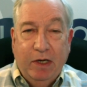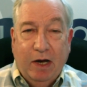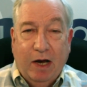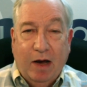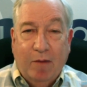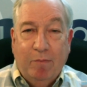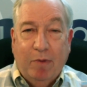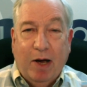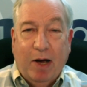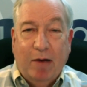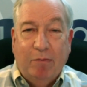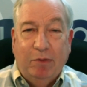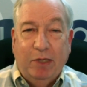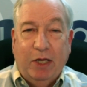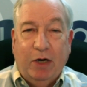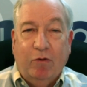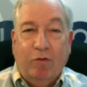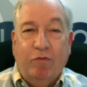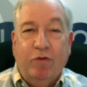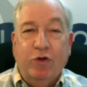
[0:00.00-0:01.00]
I'm Bob
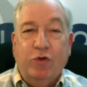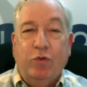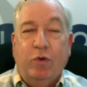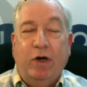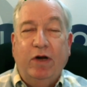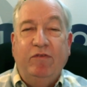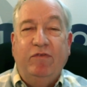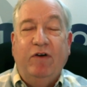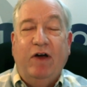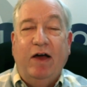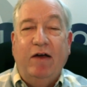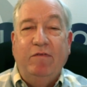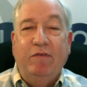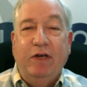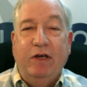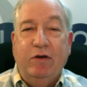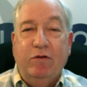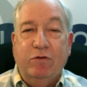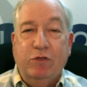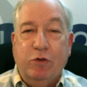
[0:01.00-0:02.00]
Lederer for 25
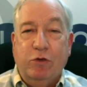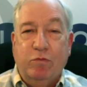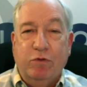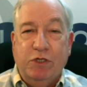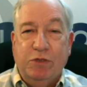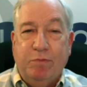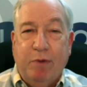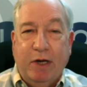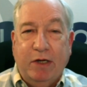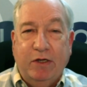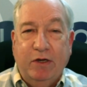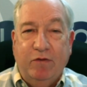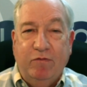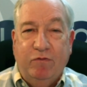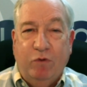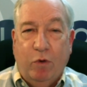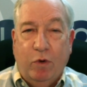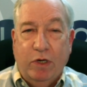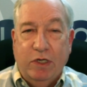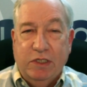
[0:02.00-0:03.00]
years, the respected
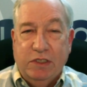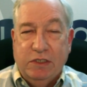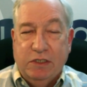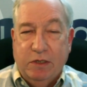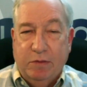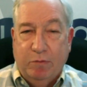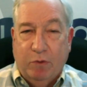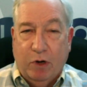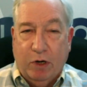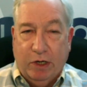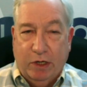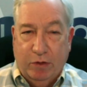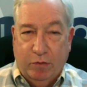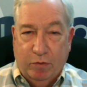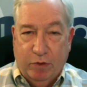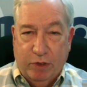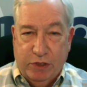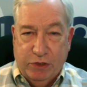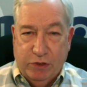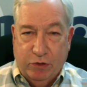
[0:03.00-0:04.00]
voice in market
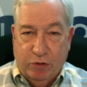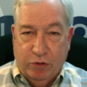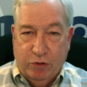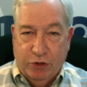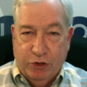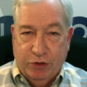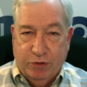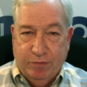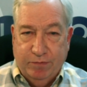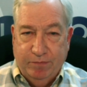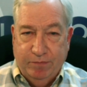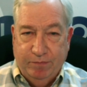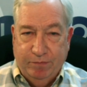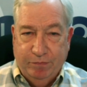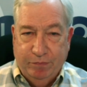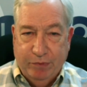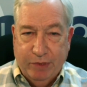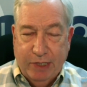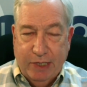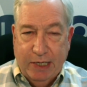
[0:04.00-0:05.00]
research.
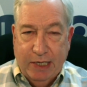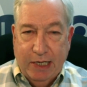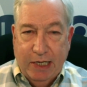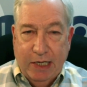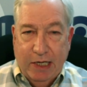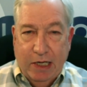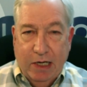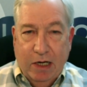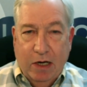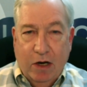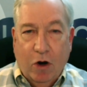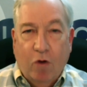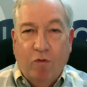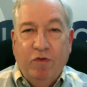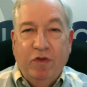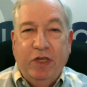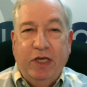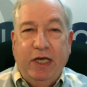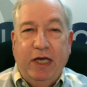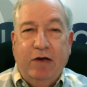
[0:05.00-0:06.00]

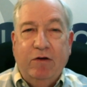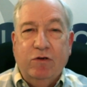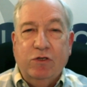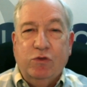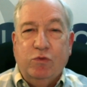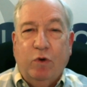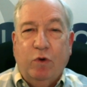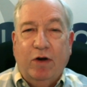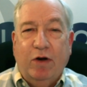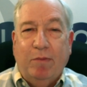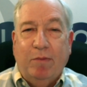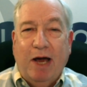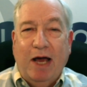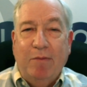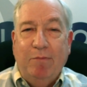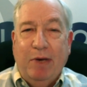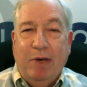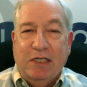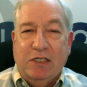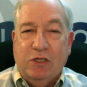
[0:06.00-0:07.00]
Over the years, one of my
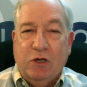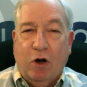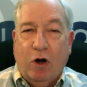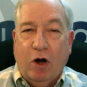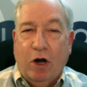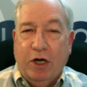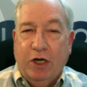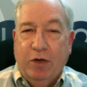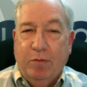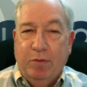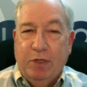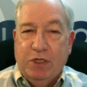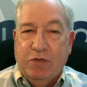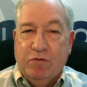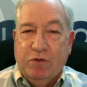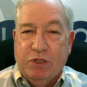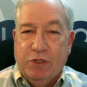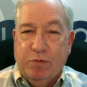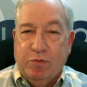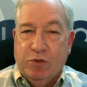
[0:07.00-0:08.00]
best arguments
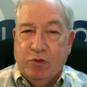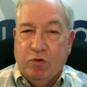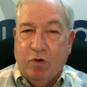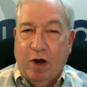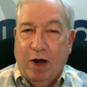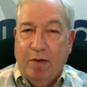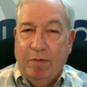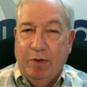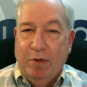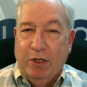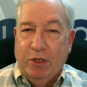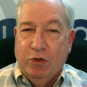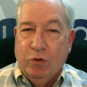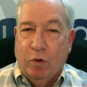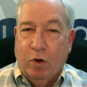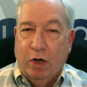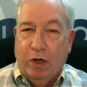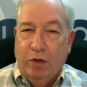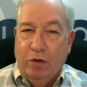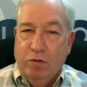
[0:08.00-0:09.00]
for subscribing to
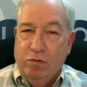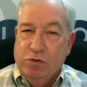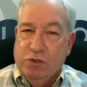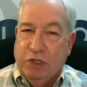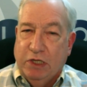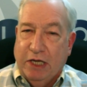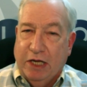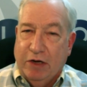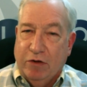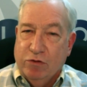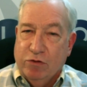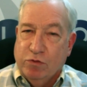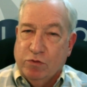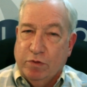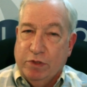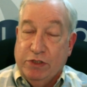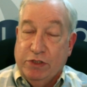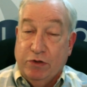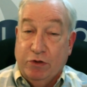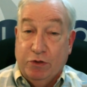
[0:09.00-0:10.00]
our newsletters,
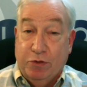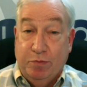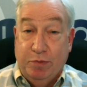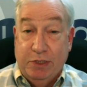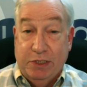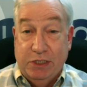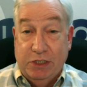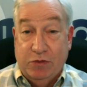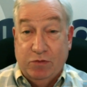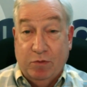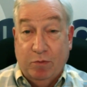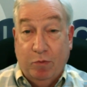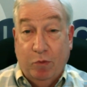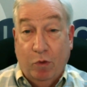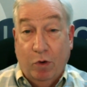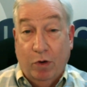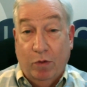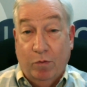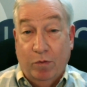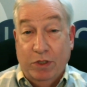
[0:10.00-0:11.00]
Research Business
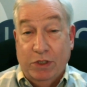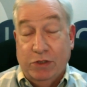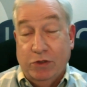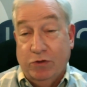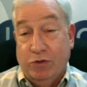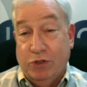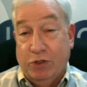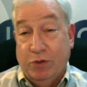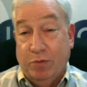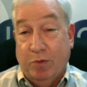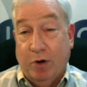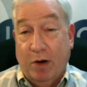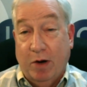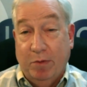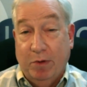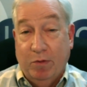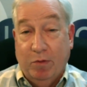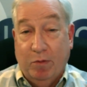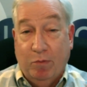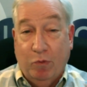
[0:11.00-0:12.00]
Report, Research
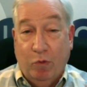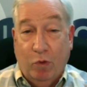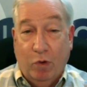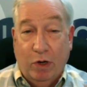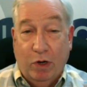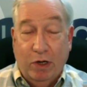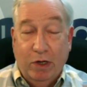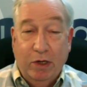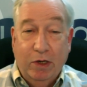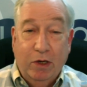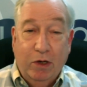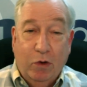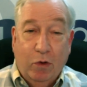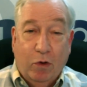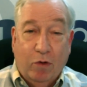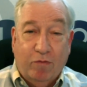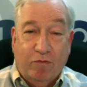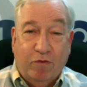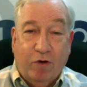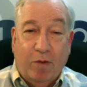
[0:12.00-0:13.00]
Department Report,
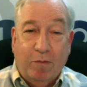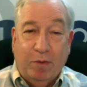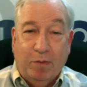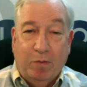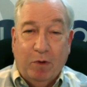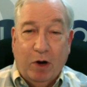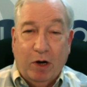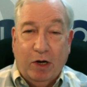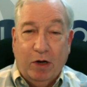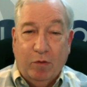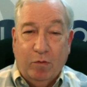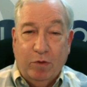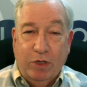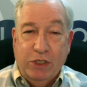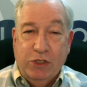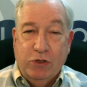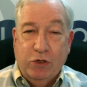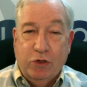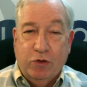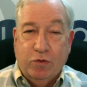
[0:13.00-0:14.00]
or Pharma Market
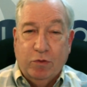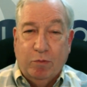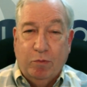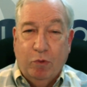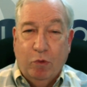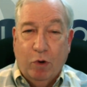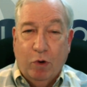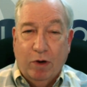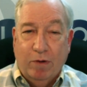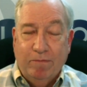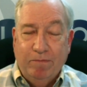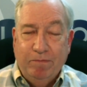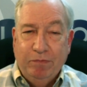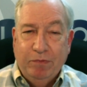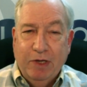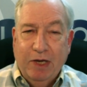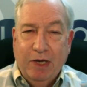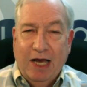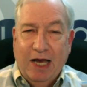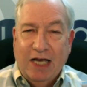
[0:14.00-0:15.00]
Research Report,
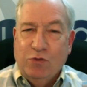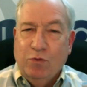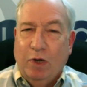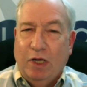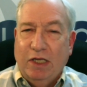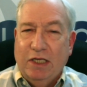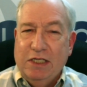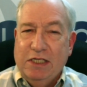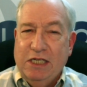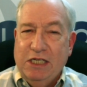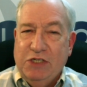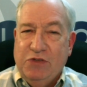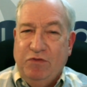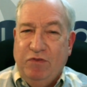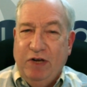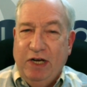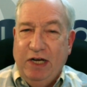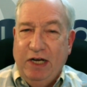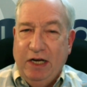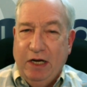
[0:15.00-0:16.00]
as well as this
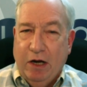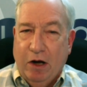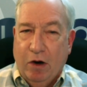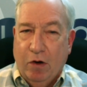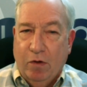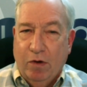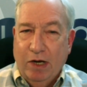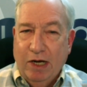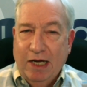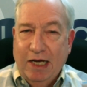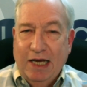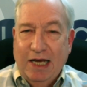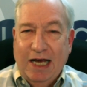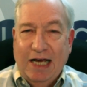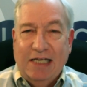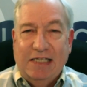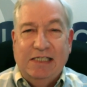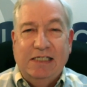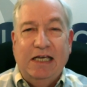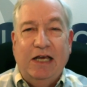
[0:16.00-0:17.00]
video,
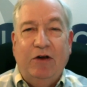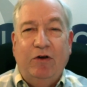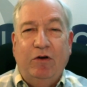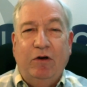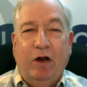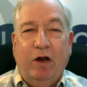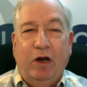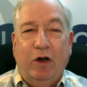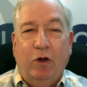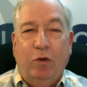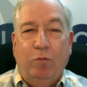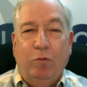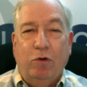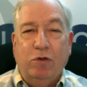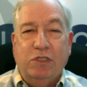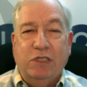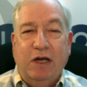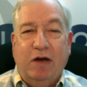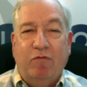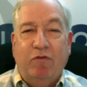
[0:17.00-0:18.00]
has centered on
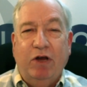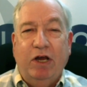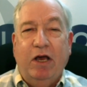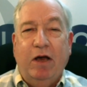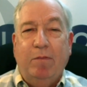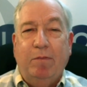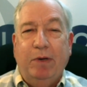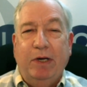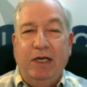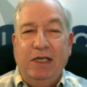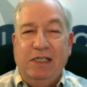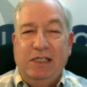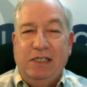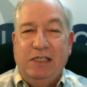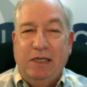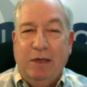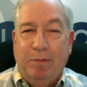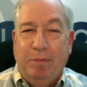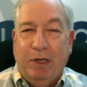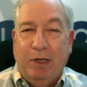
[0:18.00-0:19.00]
almost every company's
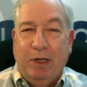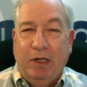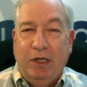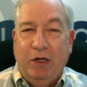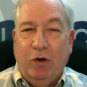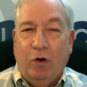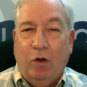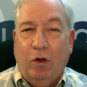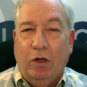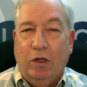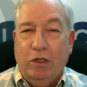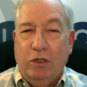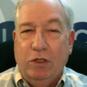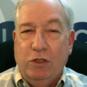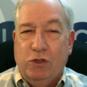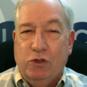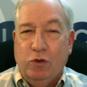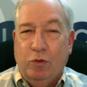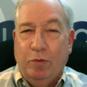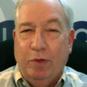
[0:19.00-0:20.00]
typically all
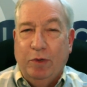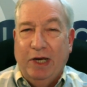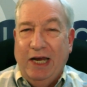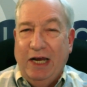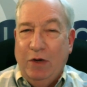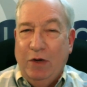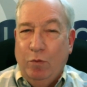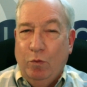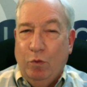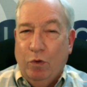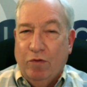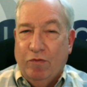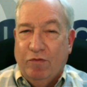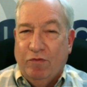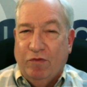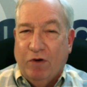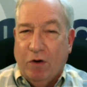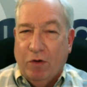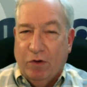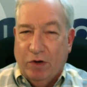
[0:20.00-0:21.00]
consuming inward
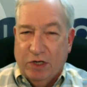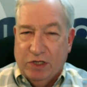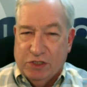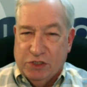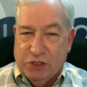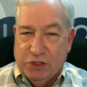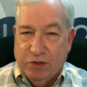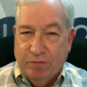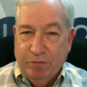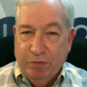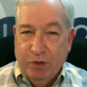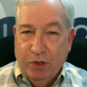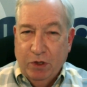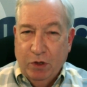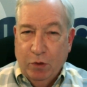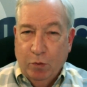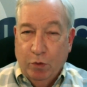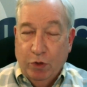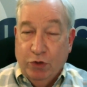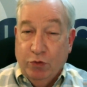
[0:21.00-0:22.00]
focus,
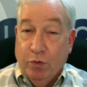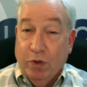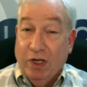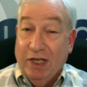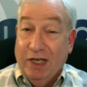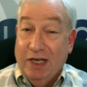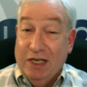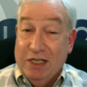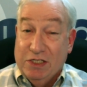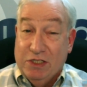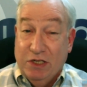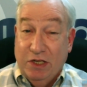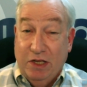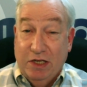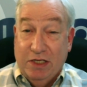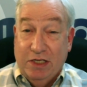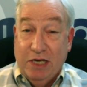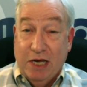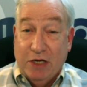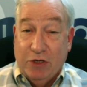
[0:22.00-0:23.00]
which really is to
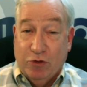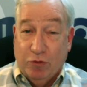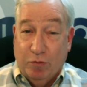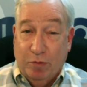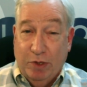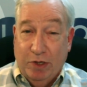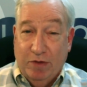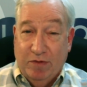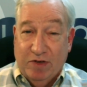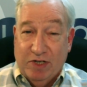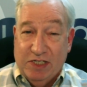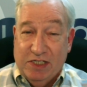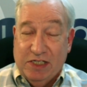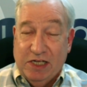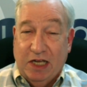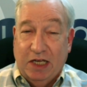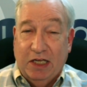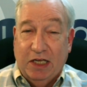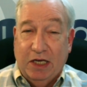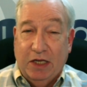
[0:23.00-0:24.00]
the detriment of
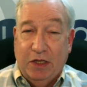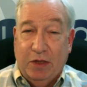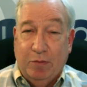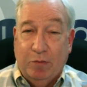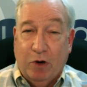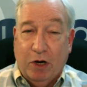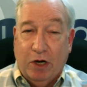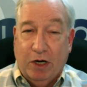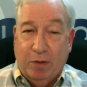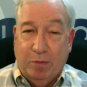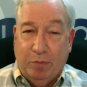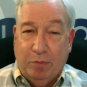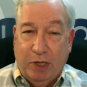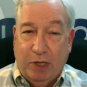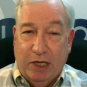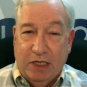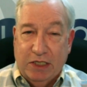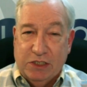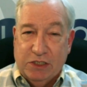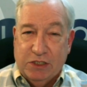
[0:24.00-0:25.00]
excelling in the
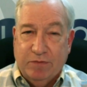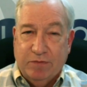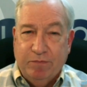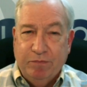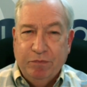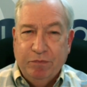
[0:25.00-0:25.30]
marketplace.